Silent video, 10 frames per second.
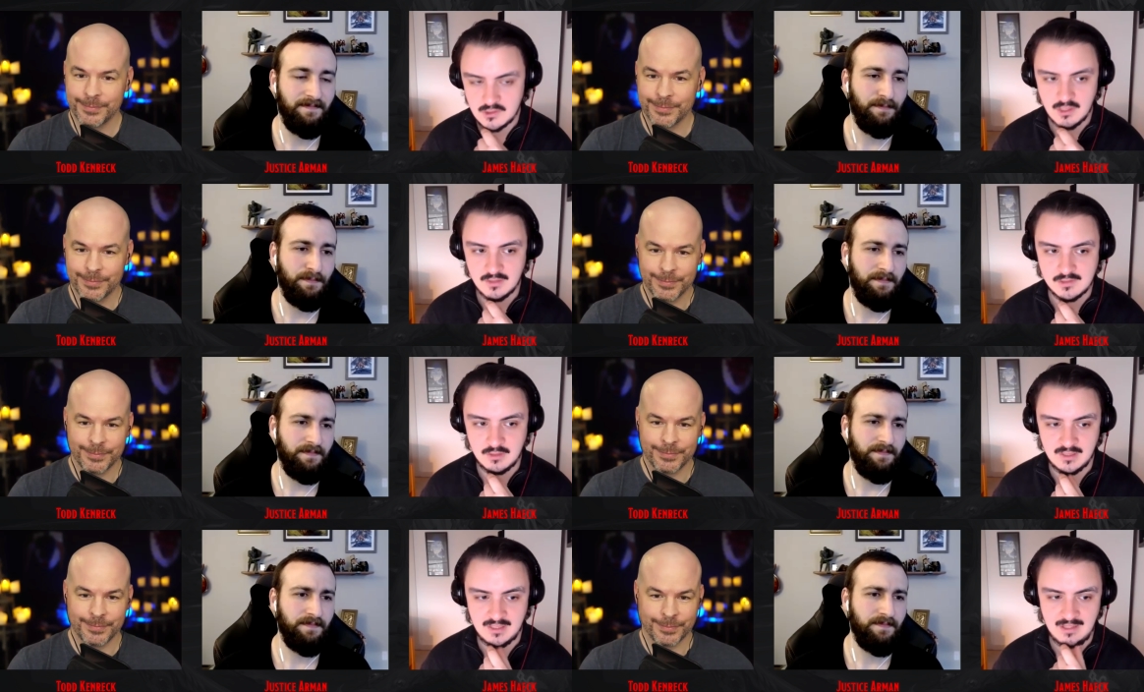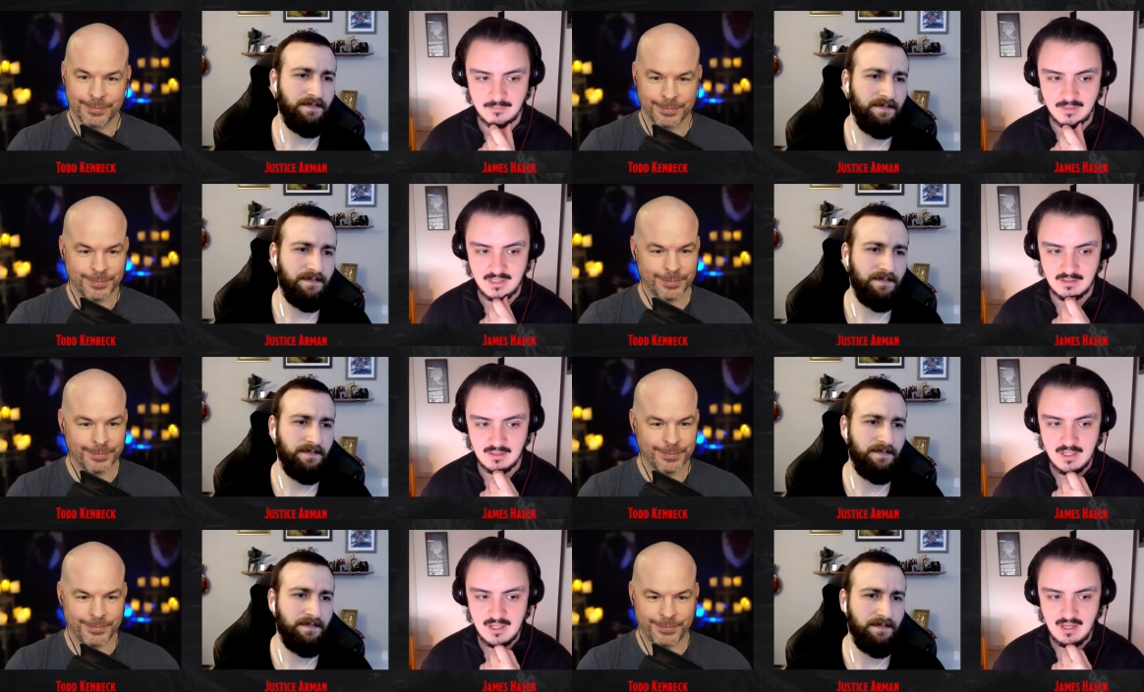Speaker 1: one-shots and not a campaign.
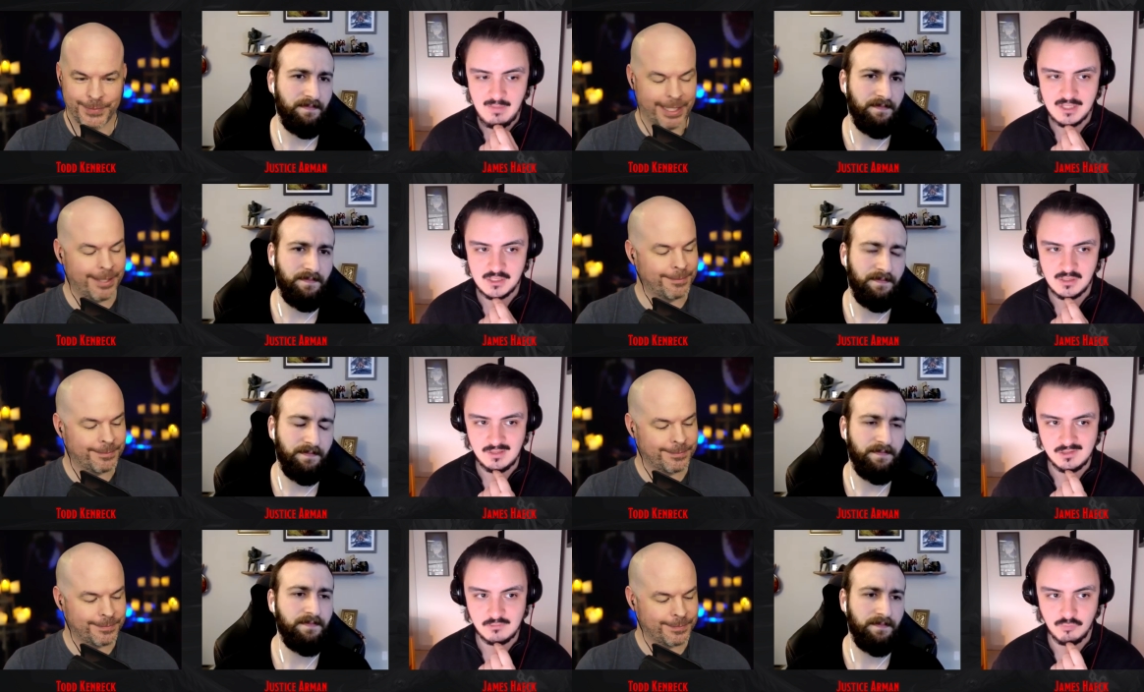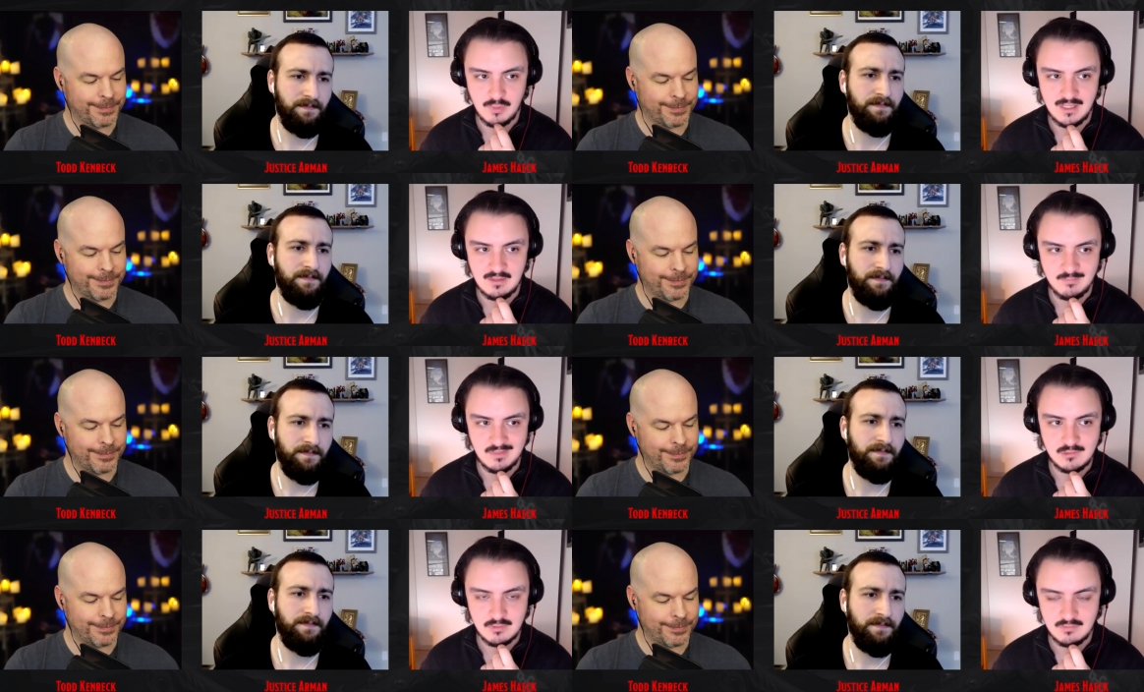I imagine a string of
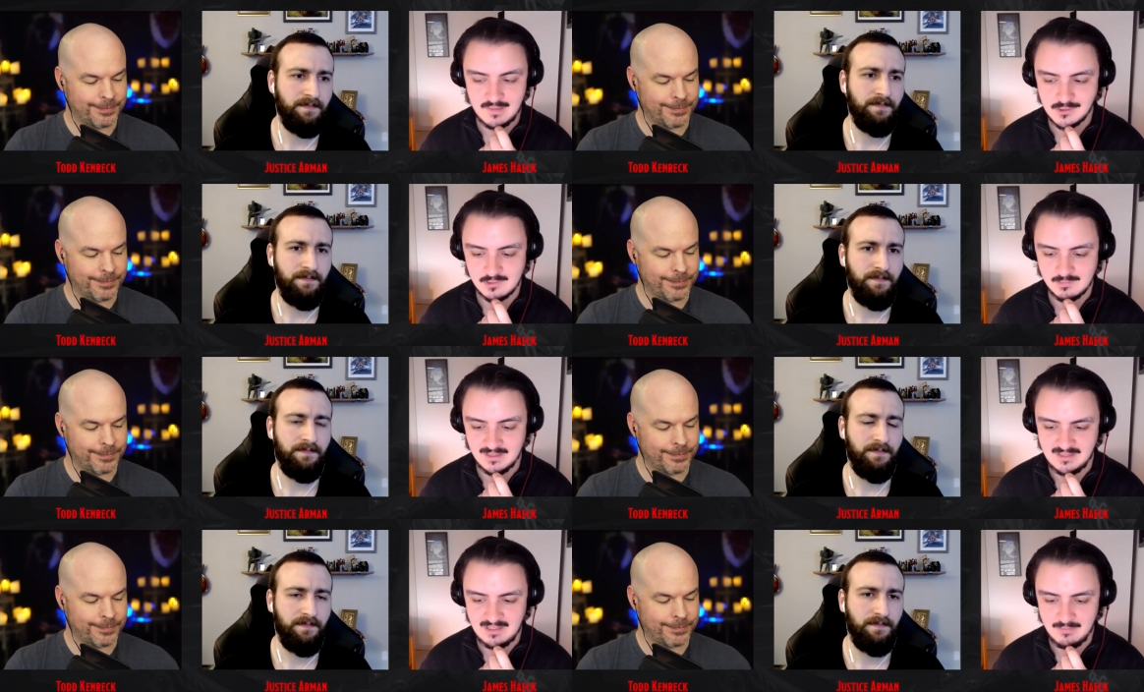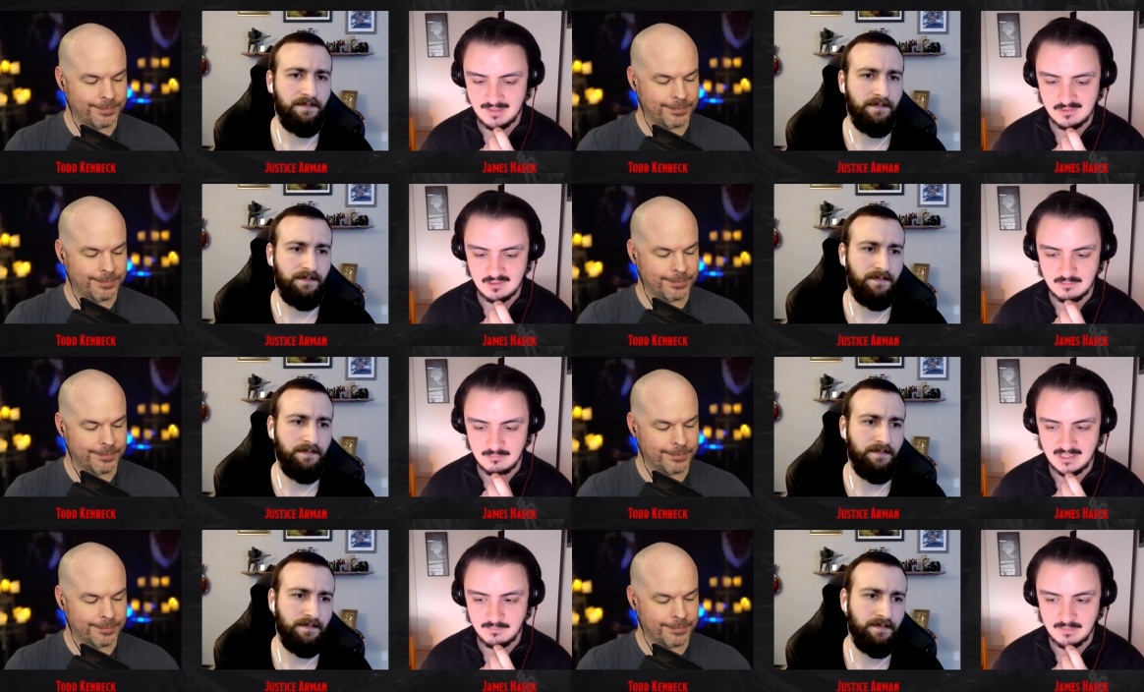mystery adventures played campaign style
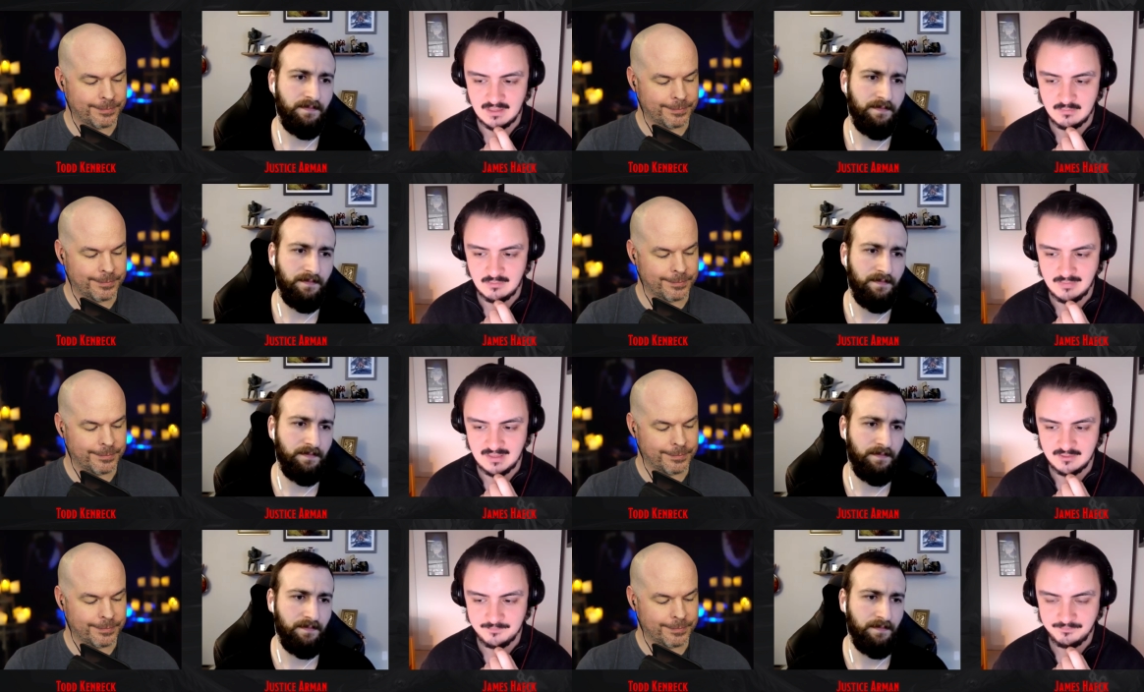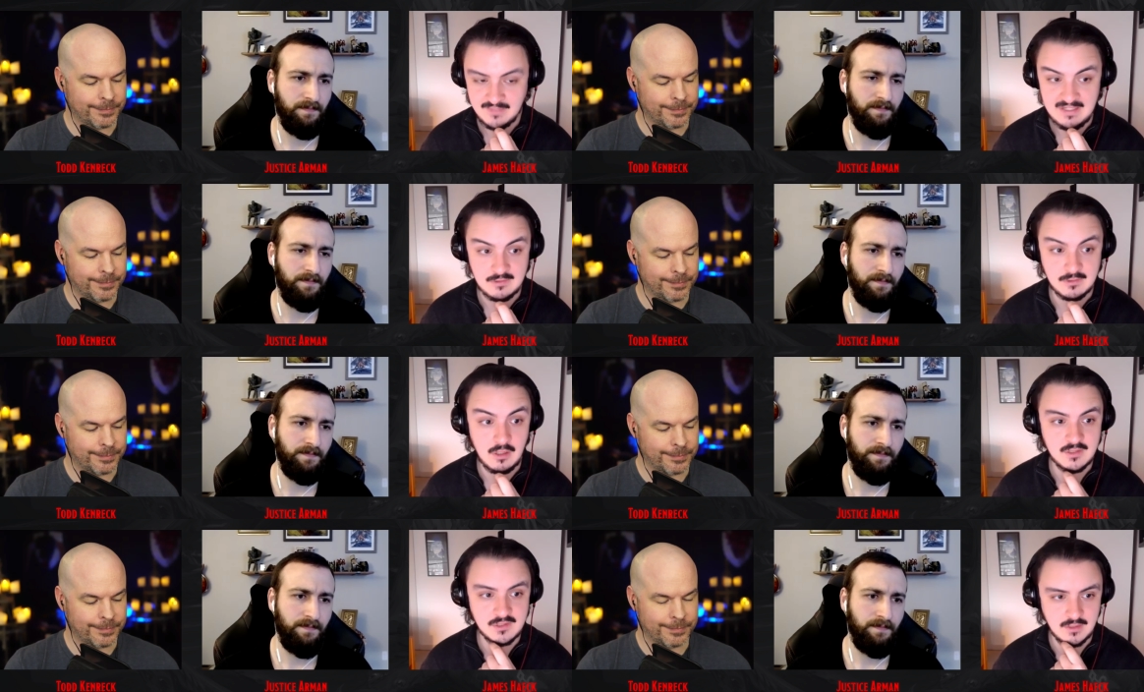might become a bit
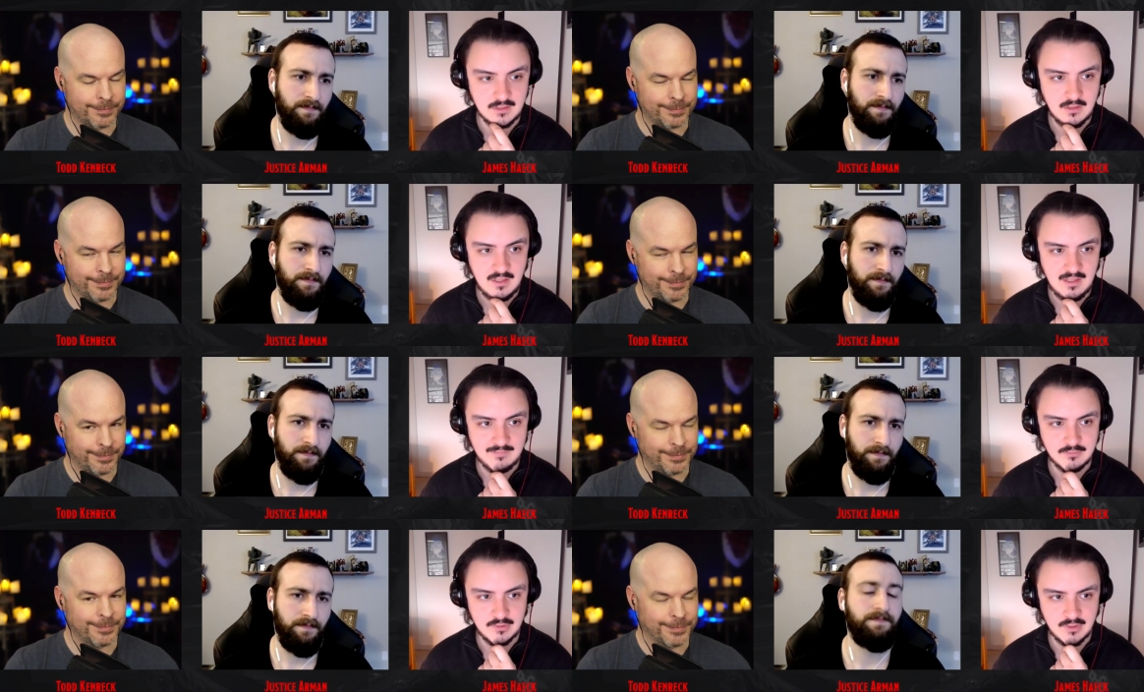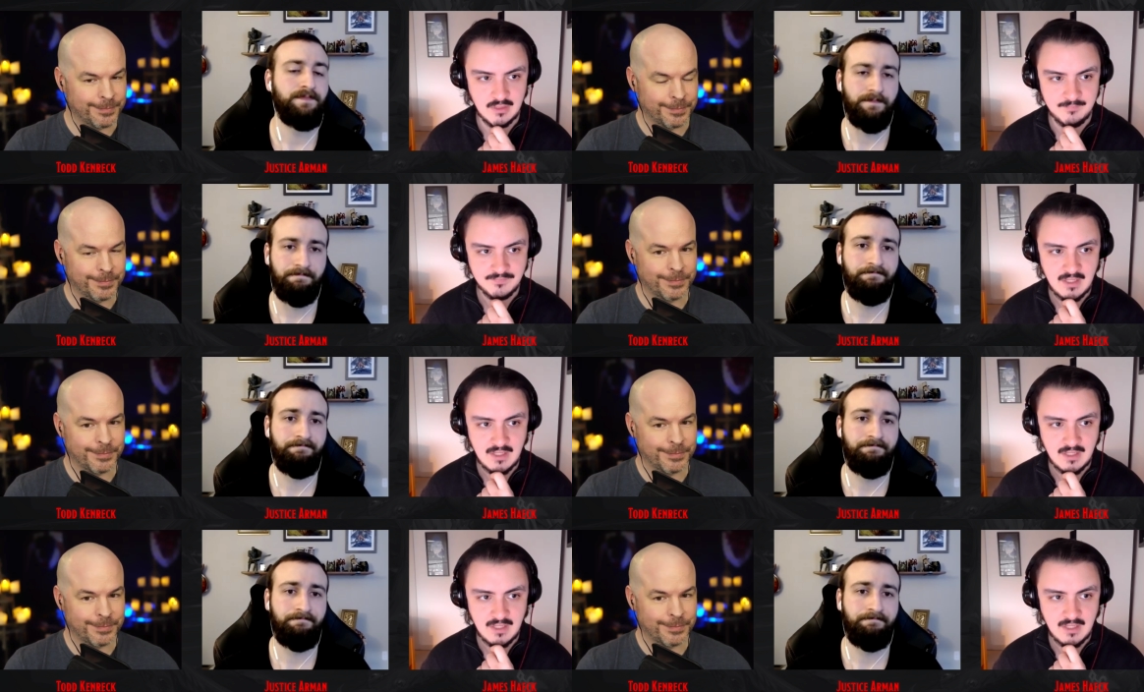exhausting after a time.